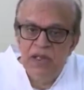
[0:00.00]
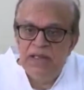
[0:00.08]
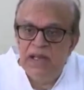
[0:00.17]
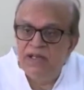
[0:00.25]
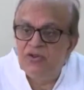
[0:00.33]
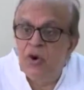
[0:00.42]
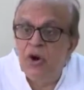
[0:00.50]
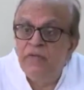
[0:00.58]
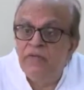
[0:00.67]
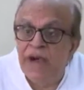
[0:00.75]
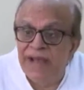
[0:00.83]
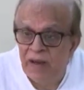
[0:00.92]
that it's
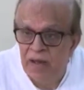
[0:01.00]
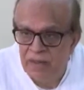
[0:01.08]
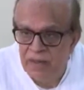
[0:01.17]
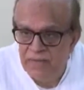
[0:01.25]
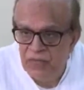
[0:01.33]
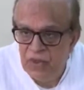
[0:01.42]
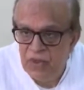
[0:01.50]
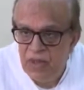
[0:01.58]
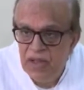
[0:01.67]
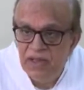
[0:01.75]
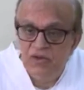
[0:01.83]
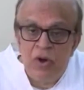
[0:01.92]
gone viral.
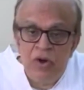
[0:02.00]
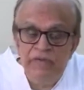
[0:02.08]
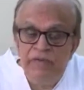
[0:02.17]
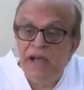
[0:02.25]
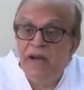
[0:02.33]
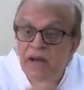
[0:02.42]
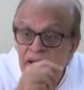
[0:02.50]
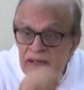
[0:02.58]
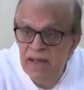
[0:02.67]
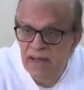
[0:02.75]
It's gone viral in